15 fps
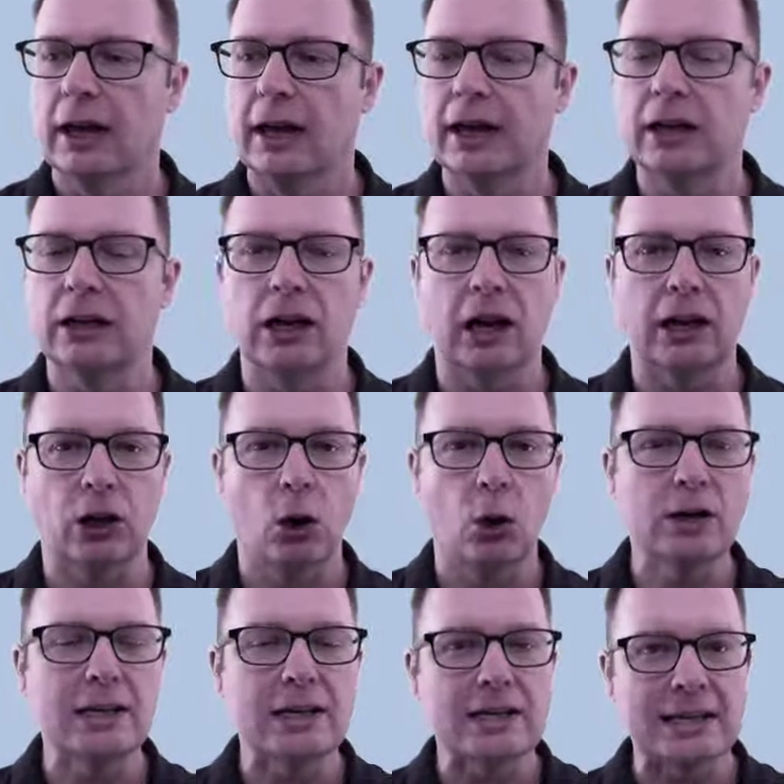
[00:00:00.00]
and I
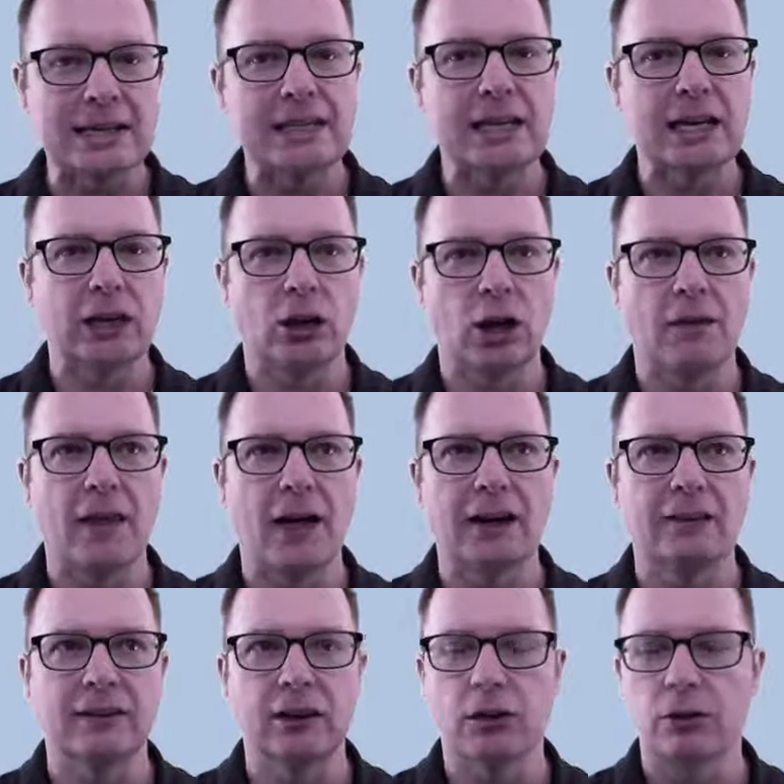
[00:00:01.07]
go into detail on
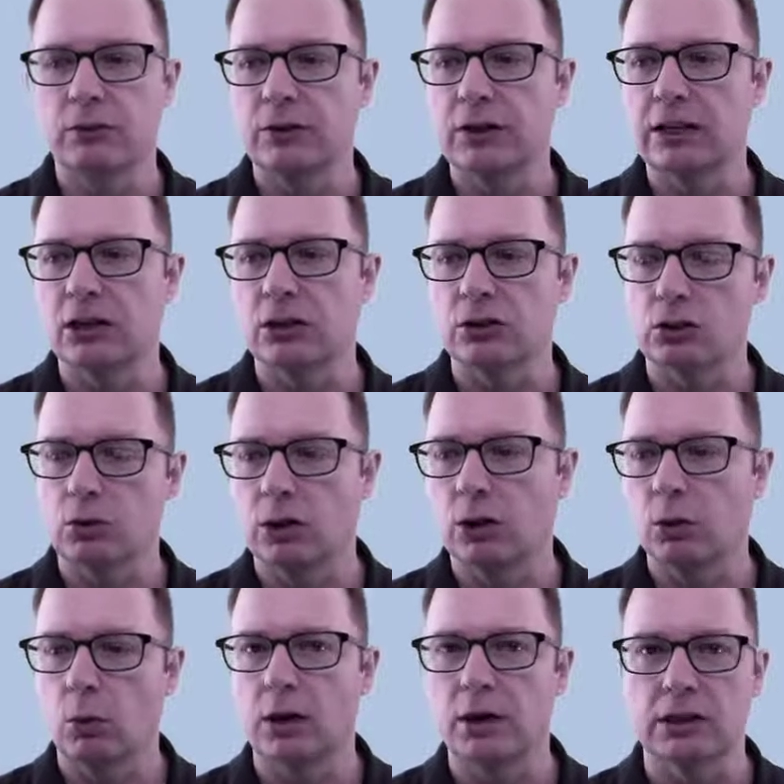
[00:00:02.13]
that in the other video, so I
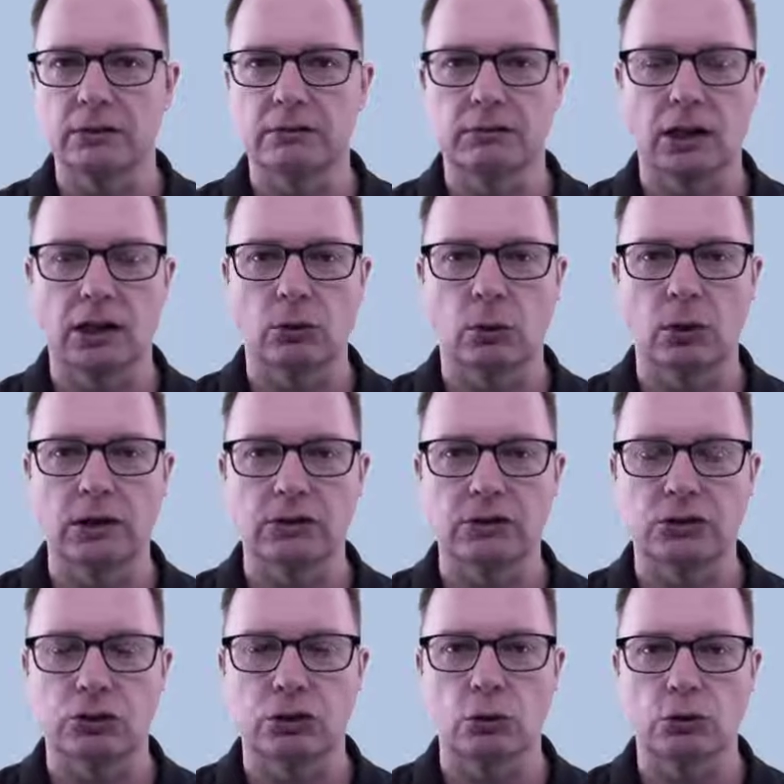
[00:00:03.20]
don't want
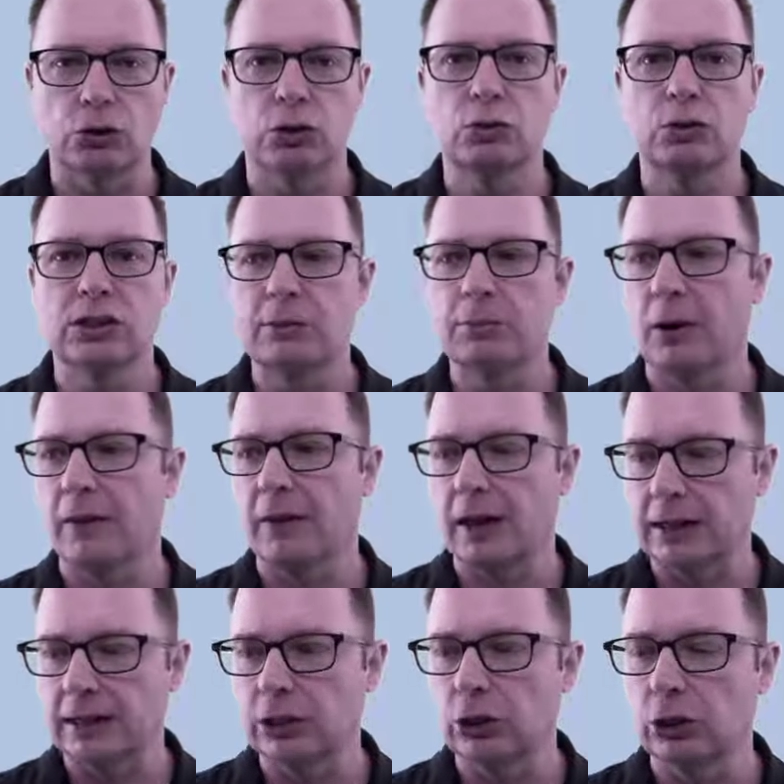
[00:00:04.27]
to go too deep on
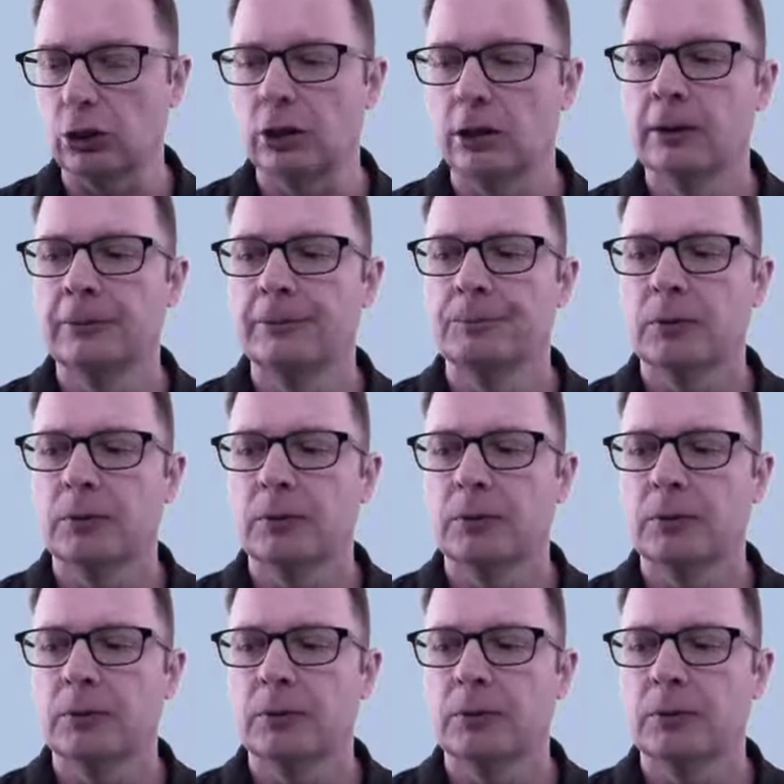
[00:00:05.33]
that here,